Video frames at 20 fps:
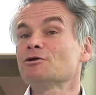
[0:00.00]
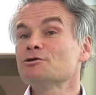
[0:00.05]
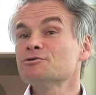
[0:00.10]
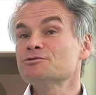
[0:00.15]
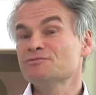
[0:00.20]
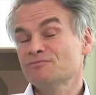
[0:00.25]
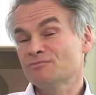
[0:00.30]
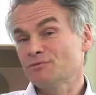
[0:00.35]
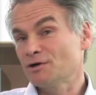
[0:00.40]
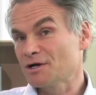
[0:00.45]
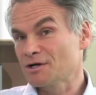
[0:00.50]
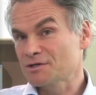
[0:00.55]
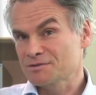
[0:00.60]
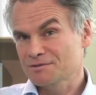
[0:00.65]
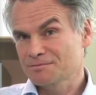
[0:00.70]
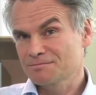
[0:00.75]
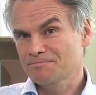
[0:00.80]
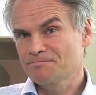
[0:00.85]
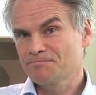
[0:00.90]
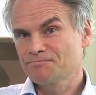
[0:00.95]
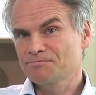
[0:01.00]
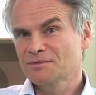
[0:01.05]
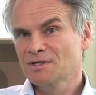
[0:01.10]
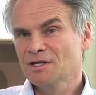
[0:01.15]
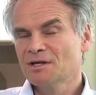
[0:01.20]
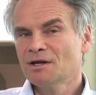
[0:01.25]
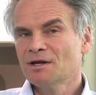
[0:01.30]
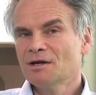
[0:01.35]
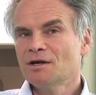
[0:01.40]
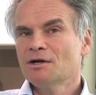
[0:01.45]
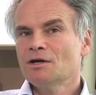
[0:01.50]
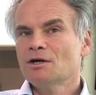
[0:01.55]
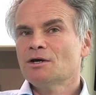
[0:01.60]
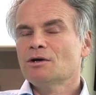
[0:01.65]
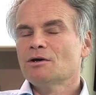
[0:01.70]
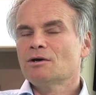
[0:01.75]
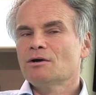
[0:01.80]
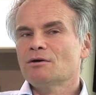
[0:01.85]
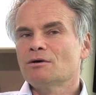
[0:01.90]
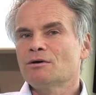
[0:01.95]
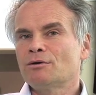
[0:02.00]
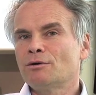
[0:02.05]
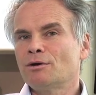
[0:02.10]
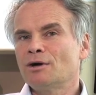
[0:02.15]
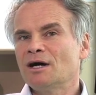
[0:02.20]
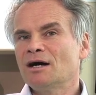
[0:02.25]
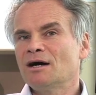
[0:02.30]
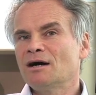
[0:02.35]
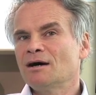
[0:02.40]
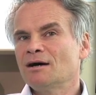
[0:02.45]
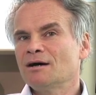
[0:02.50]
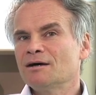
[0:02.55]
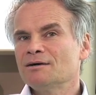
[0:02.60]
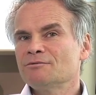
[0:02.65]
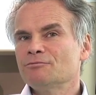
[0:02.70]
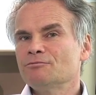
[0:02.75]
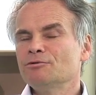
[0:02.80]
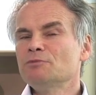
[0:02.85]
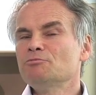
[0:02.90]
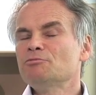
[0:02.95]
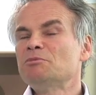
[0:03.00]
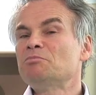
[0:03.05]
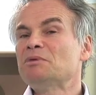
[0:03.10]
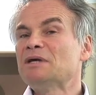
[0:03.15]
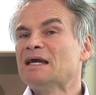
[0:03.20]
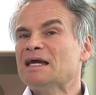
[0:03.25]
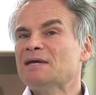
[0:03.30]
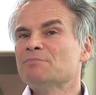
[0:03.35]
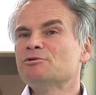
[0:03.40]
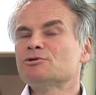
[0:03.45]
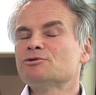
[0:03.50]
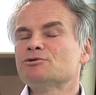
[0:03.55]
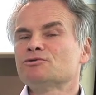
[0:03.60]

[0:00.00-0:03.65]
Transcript: lost for us. Or uh, will we be able